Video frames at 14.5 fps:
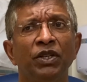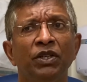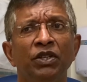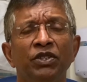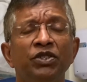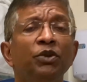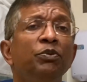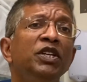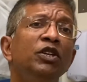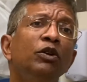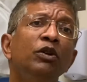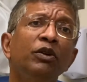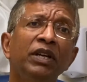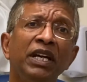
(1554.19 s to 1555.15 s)
So when you
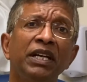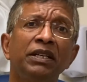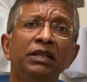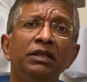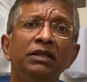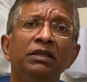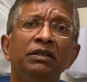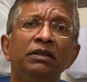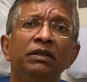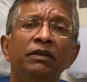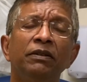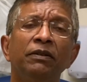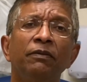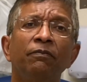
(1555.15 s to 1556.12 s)
look at it,
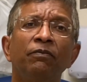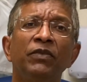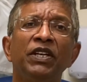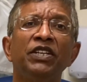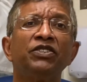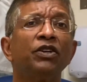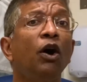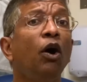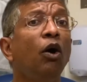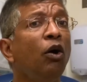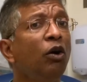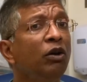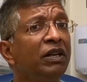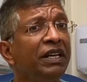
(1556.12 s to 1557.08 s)
it's
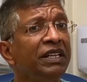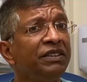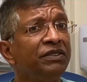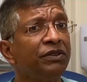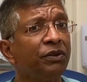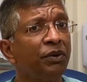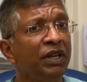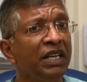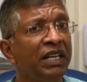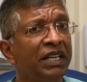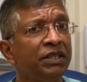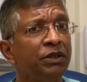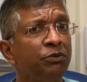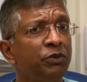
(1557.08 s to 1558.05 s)
all in
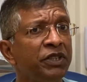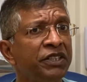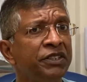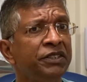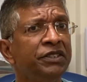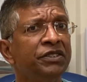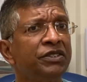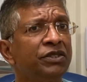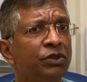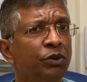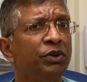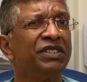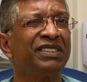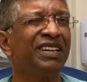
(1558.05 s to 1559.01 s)
three-letter words,
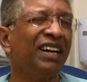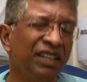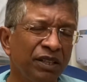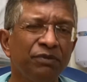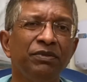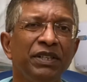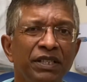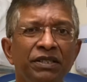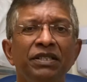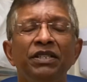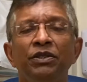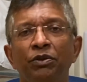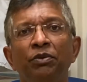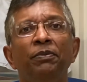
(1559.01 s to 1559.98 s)
so it's kind of
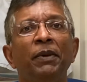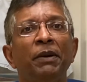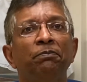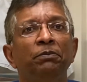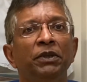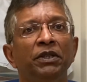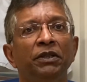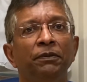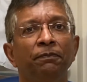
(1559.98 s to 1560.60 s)
easy to remember.